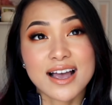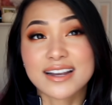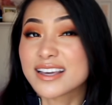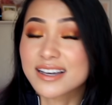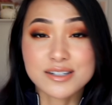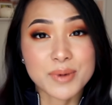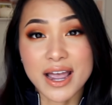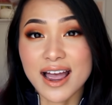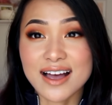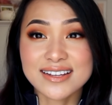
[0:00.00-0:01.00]
It kicked my
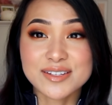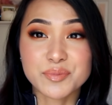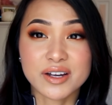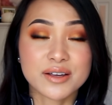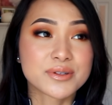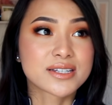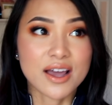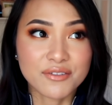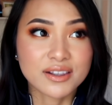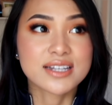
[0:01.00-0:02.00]
ass, but it was
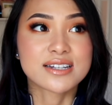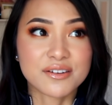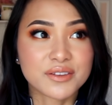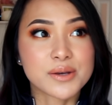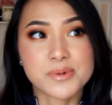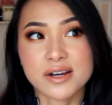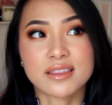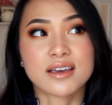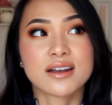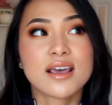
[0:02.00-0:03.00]
definitely worth
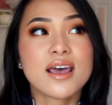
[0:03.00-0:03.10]
it.